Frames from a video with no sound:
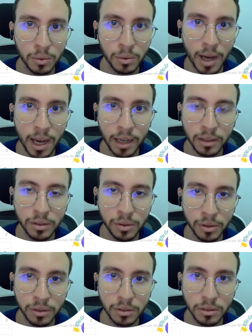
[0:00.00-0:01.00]
add
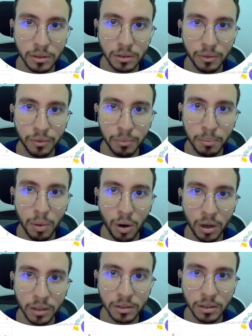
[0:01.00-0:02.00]
your
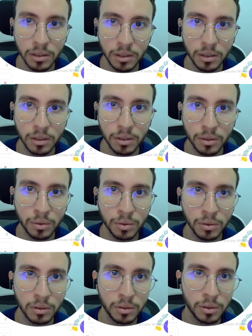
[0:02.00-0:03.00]
bot
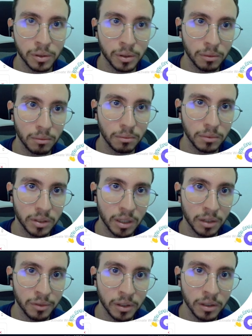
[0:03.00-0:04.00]
to your
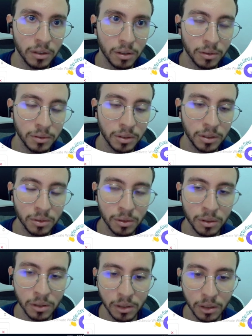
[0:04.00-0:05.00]
server on
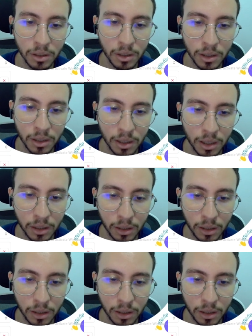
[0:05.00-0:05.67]
Discord. And